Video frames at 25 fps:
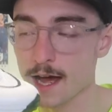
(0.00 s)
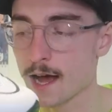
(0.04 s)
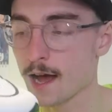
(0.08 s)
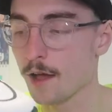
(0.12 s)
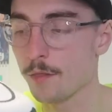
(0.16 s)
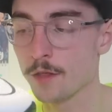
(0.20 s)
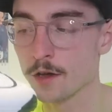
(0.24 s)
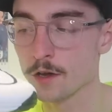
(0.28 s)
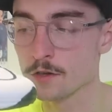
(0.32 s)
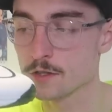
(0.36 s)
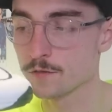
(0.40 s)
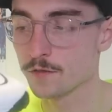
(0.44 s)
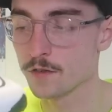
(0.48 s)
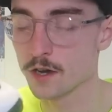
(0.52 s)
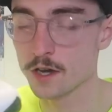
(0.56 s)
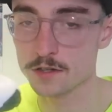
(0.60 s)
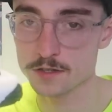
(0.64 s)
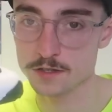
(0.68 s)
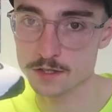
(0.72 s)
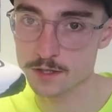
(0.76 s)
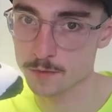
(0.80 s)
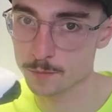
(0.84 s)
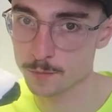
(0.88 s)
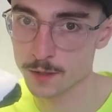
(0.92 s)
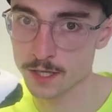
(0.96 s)
at those
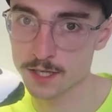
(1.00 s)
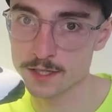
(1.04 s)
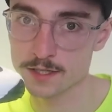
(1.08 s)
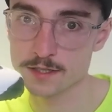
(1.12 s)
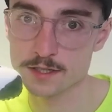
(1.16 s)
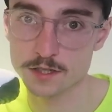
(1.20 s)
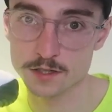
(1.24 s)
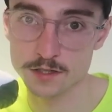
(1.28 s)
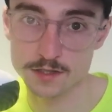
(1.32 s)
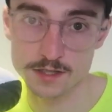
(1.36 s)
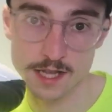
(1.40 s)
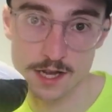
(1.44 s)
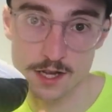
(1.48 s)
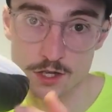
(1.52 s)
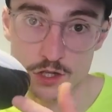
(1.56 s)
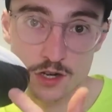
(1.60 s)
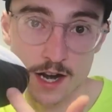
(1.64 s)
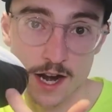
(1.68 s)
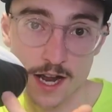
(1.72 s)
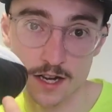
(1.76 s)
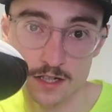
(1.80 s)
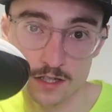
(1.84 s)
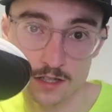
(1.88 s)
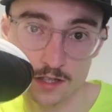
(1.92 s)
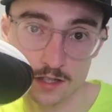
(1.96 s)
faster speeds because that
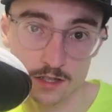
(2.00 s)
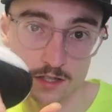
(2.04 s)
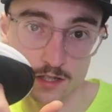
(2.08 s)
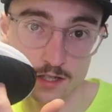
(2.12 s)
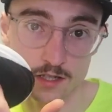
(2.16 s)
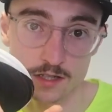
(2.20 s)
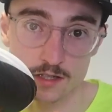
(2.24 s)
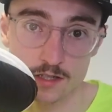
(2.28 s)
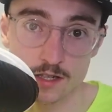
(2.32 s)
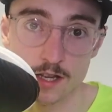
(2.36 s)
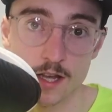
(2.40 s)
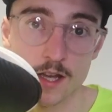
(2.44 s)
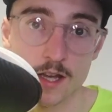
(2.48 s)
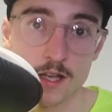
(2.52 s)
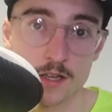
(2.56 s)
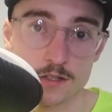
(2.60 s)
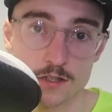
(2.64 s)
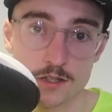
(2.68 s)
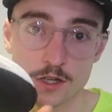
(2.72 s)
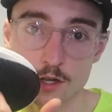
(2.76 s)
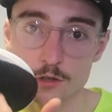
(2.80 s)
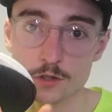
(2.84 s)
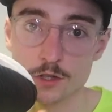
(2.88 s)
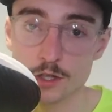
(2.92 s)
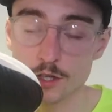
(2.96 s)
traction is just
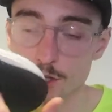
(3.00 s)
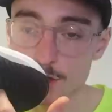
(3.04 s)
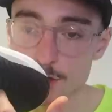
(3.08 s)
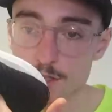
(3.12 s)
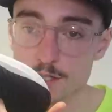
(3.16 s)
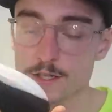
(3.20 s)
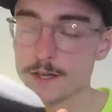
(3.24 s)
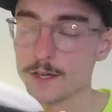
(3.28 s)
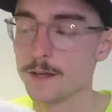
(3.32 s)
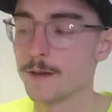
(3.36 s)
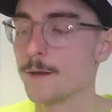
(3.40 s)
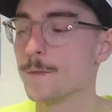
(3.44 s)
so good.